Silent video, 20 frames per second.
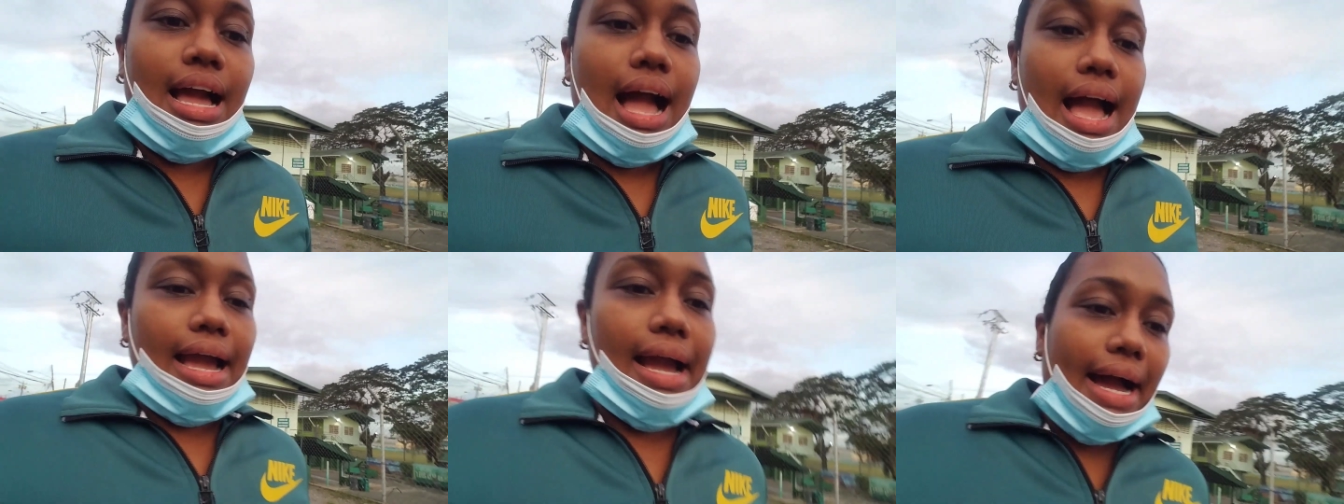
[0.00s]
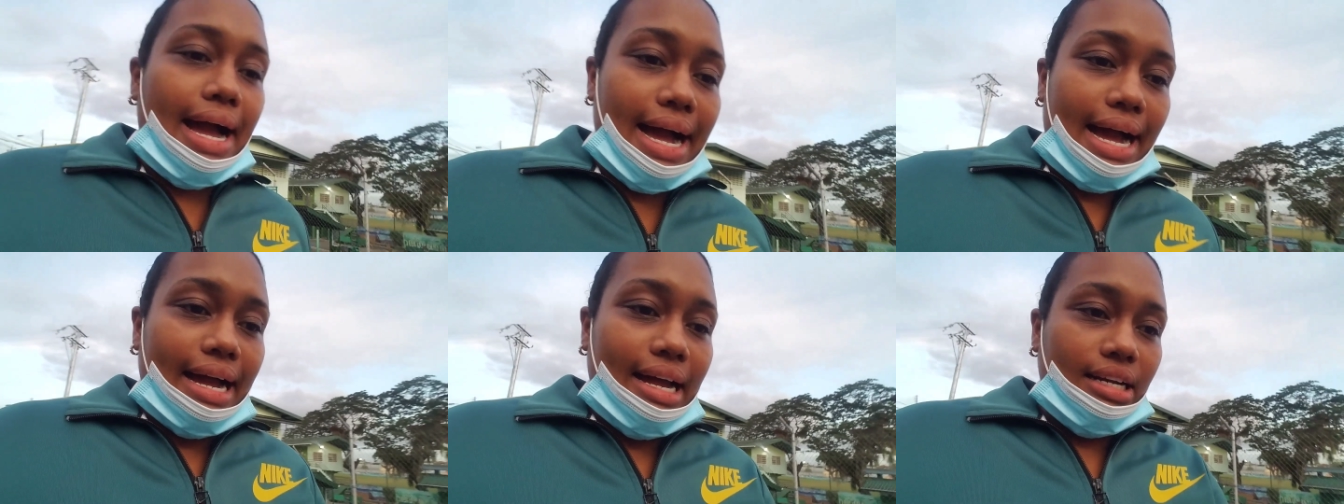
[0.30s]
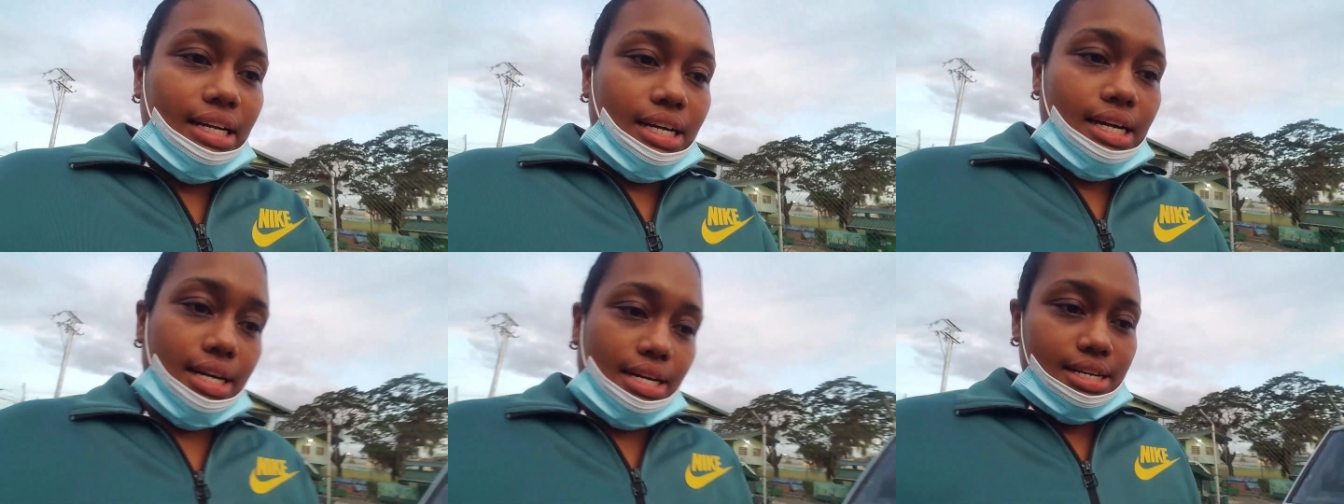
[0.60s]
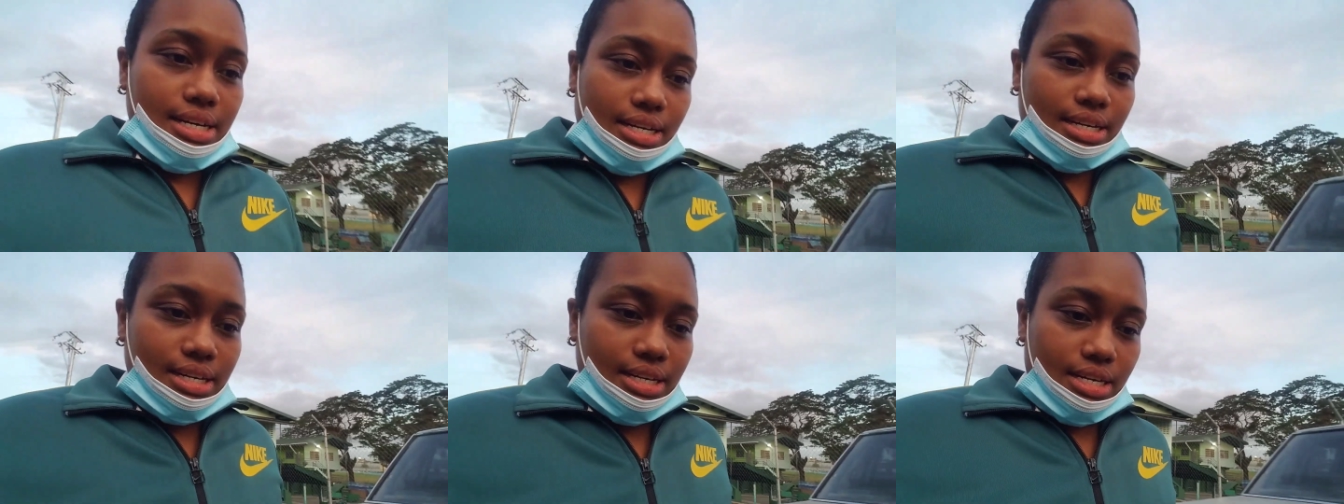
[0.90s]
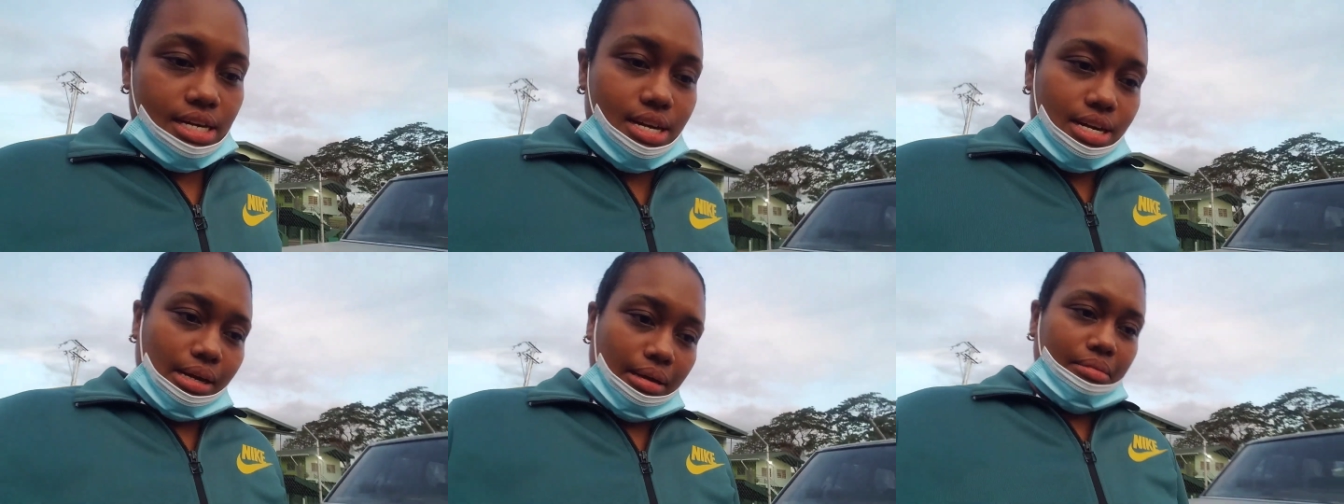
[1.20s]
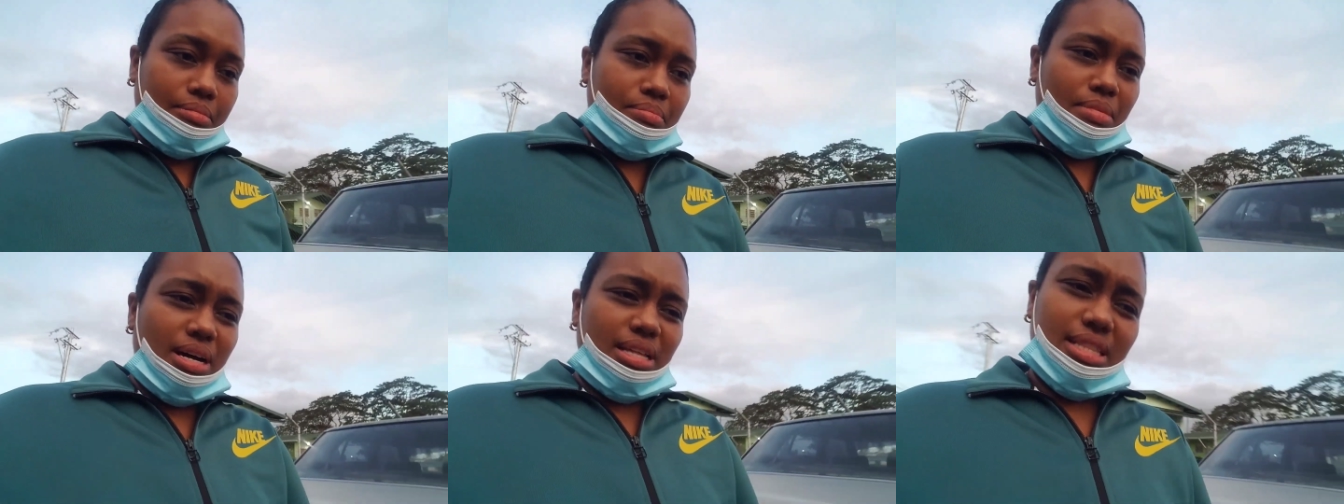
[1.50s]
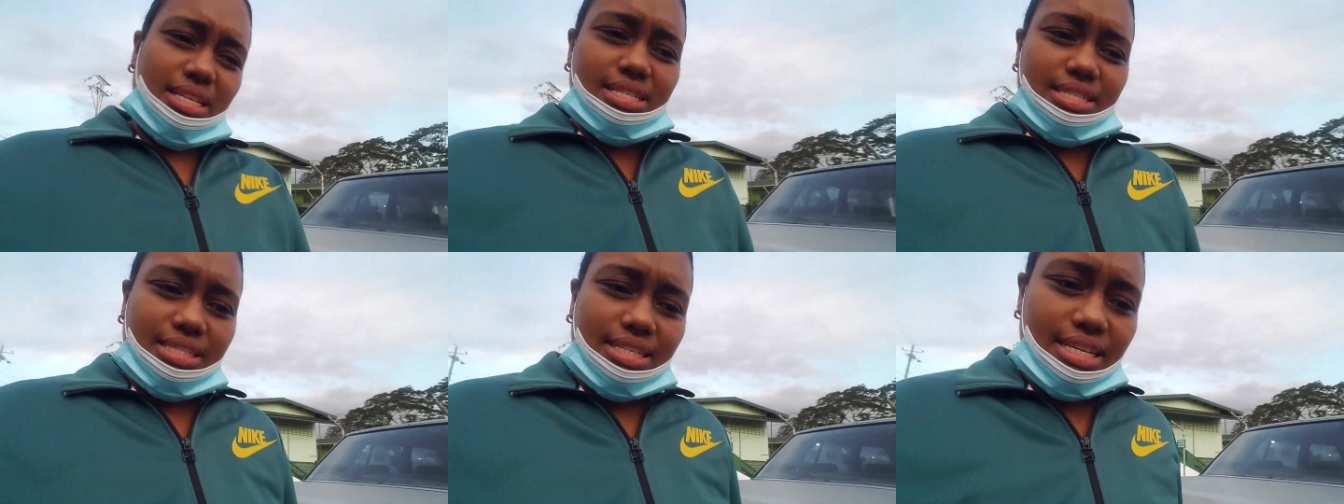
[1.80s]
I had a
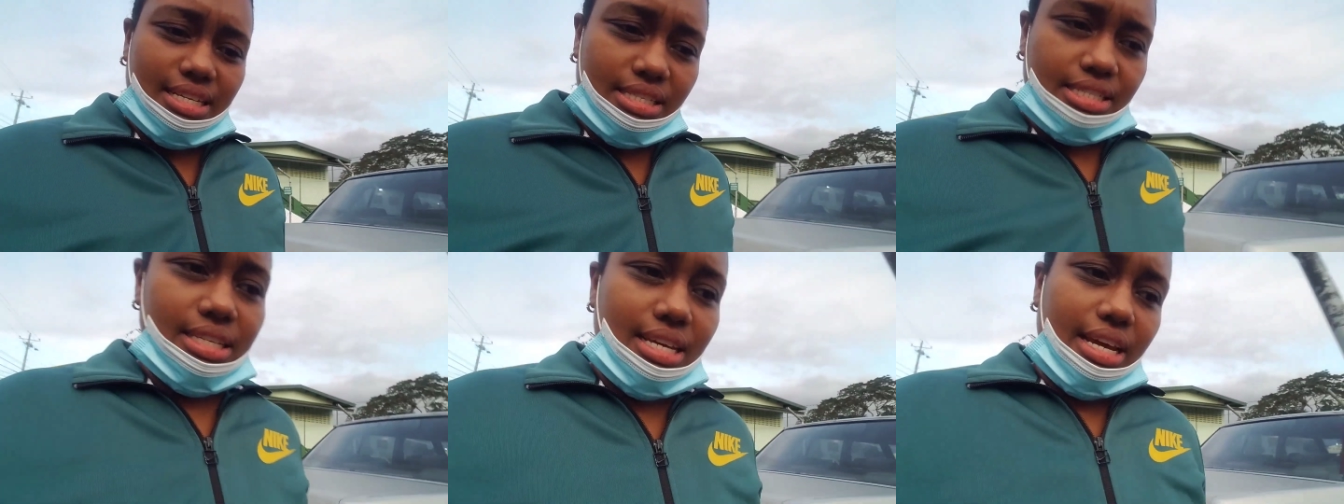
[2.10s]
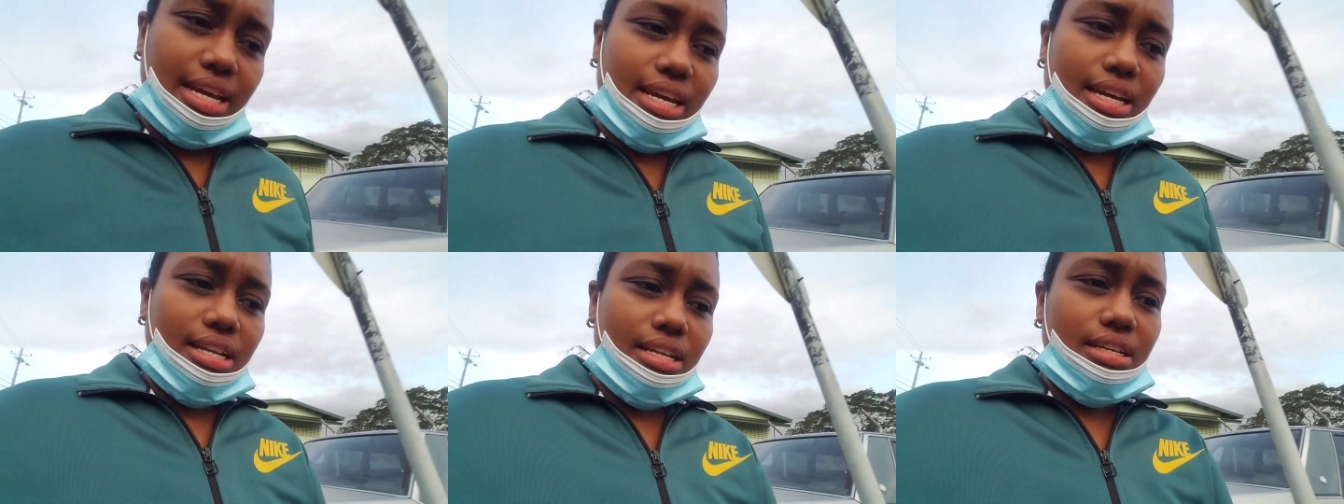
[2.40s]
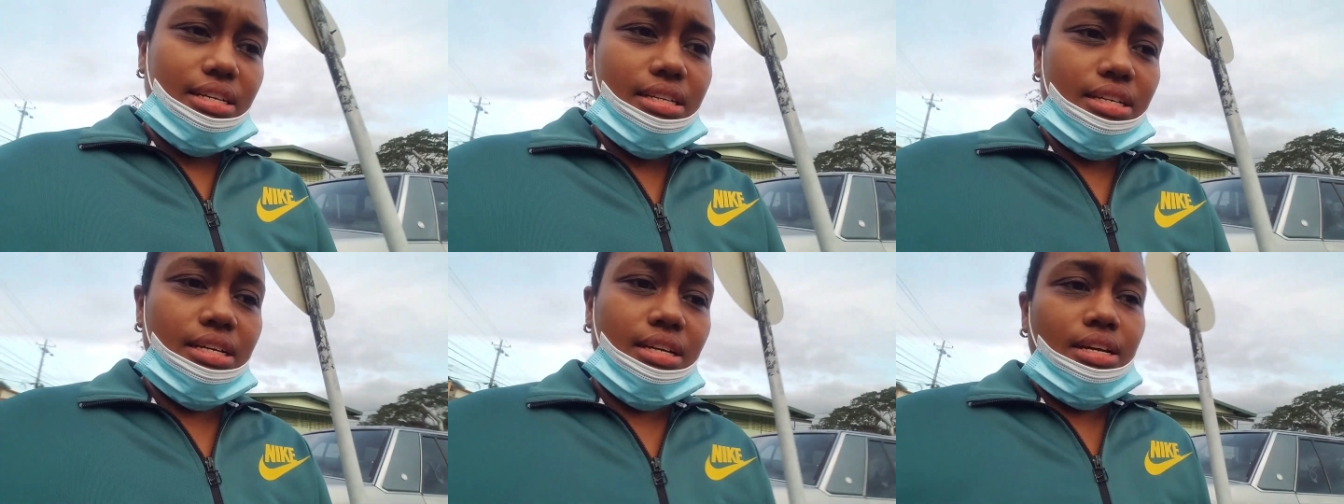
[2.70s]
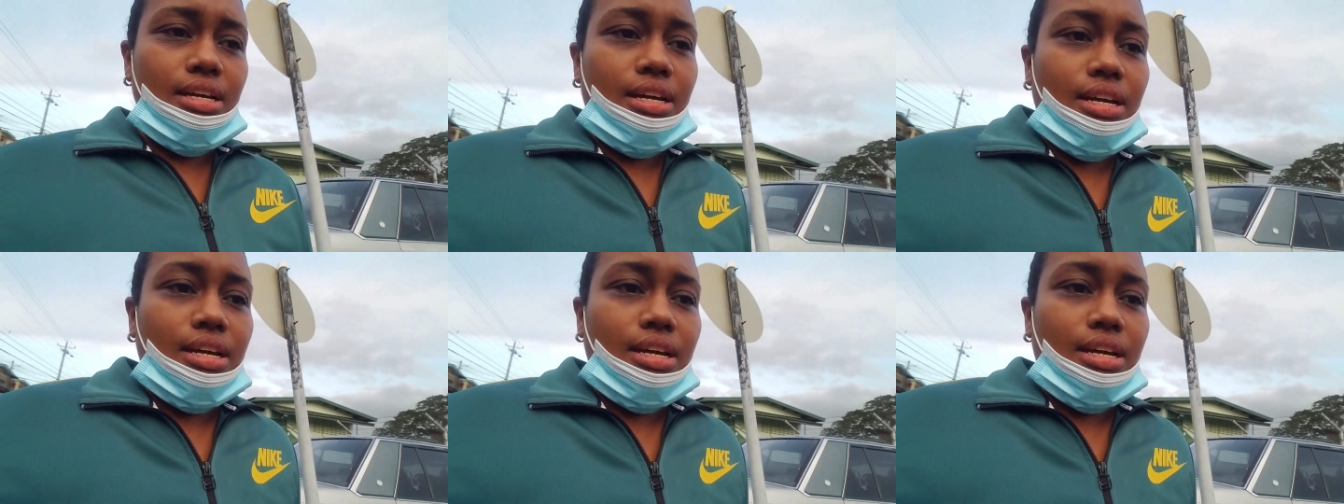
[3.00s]
Mother's Day sale